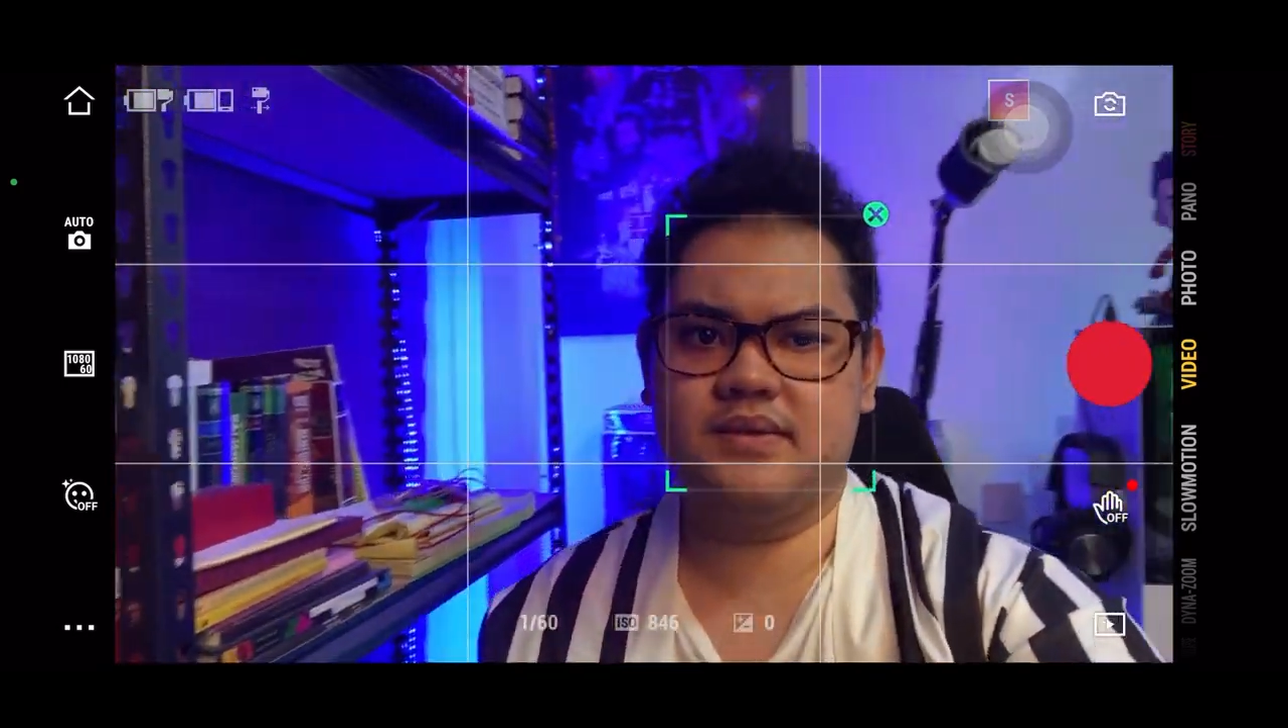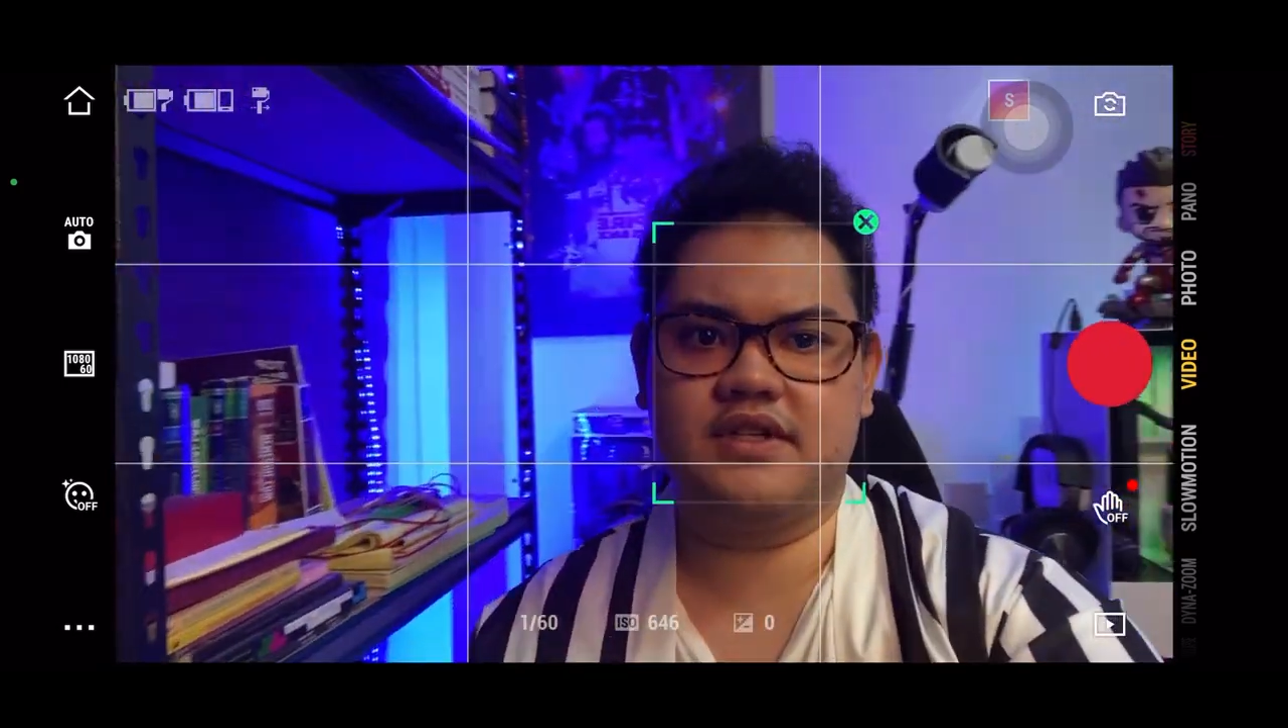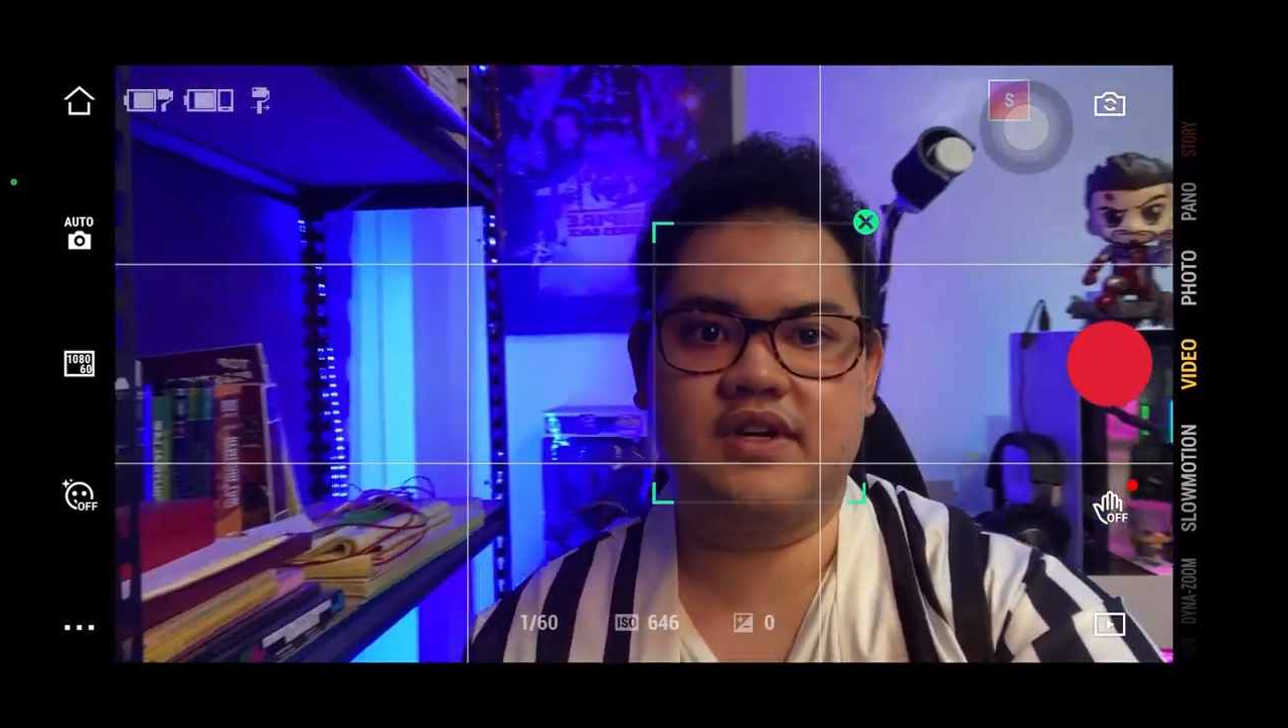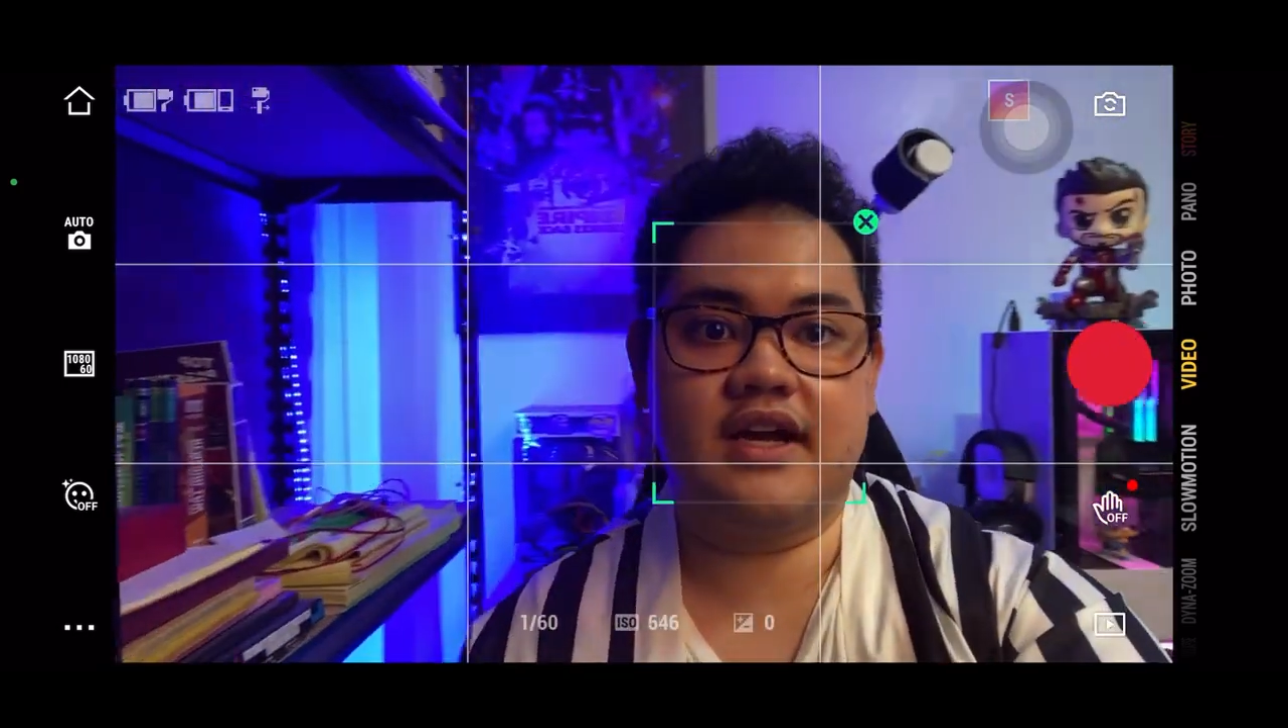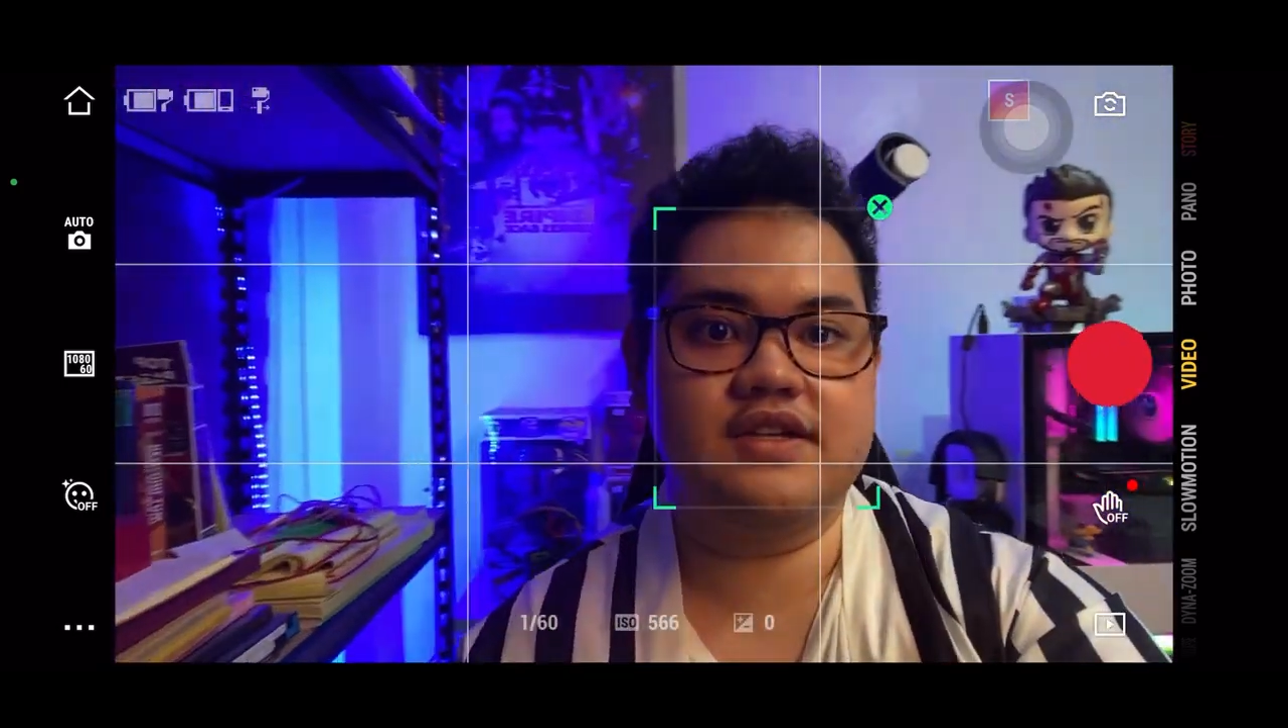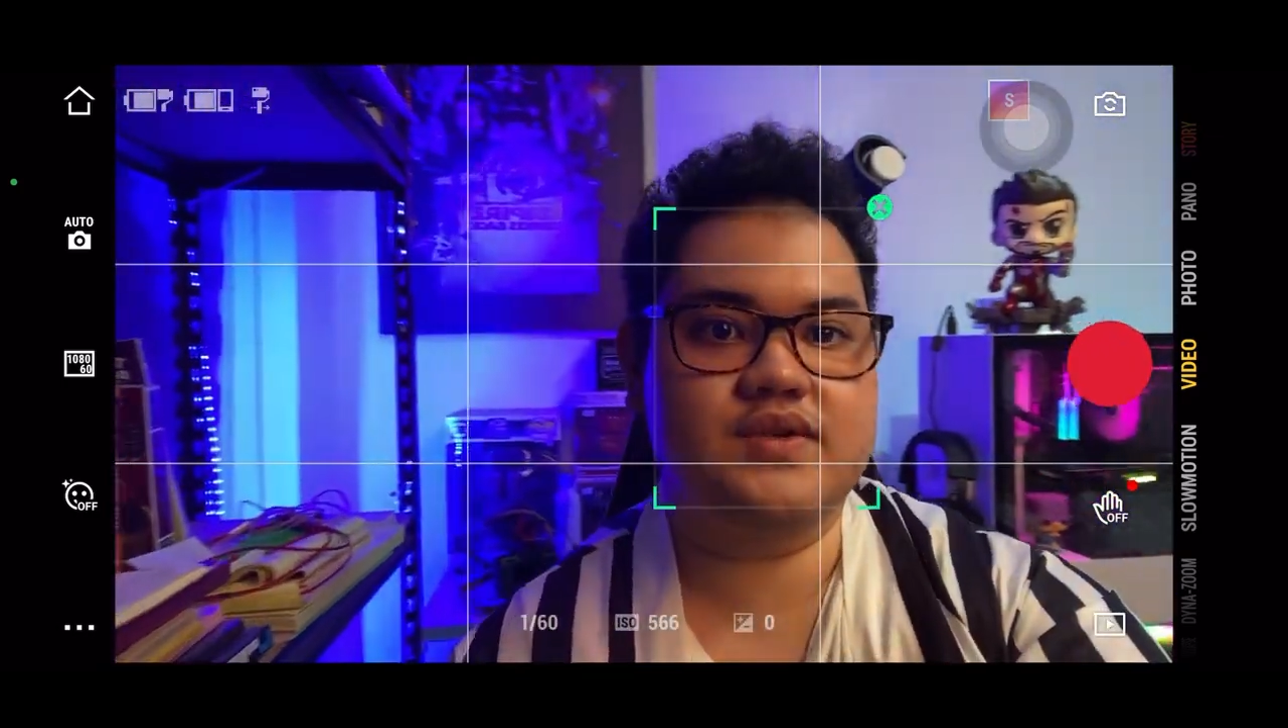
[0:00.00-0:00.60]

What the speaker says: The tracking is